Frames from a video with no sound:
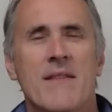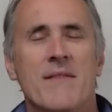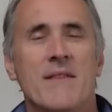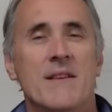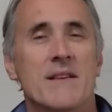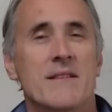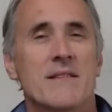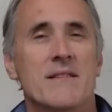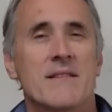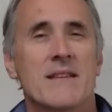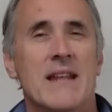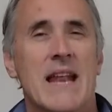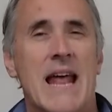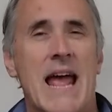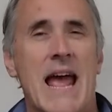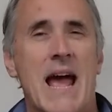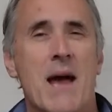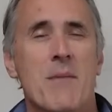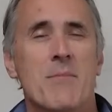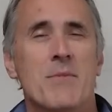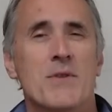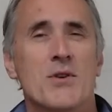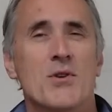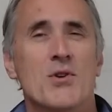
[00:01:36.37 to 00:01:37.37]
This is an
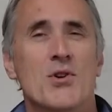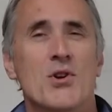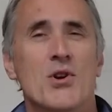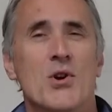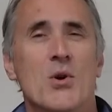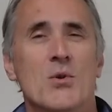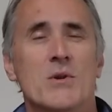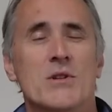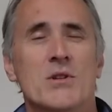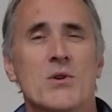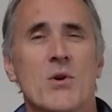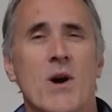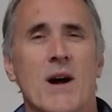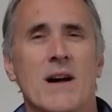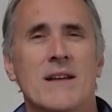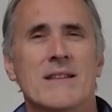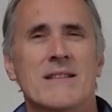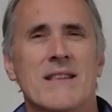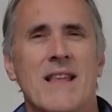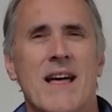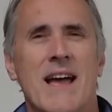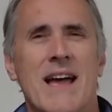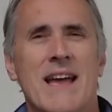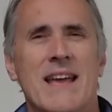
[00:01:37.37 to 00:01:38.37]
app that you can go to
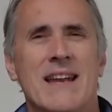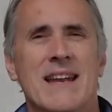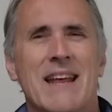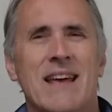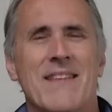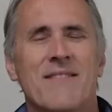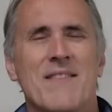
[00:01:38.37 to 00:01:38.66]
online